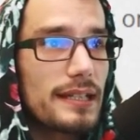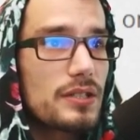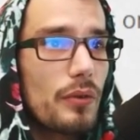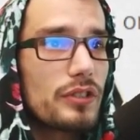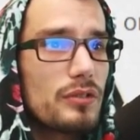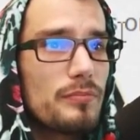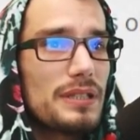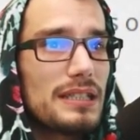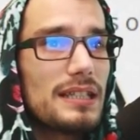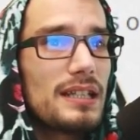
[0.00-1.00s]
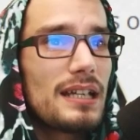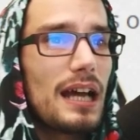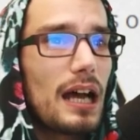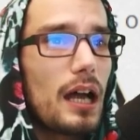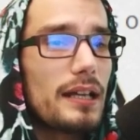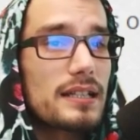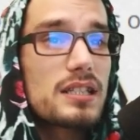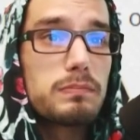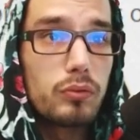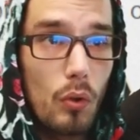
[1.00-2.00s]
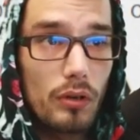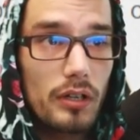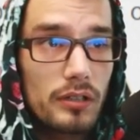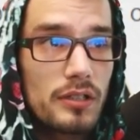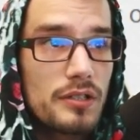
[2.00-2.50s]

It's going to be uh, Explorer.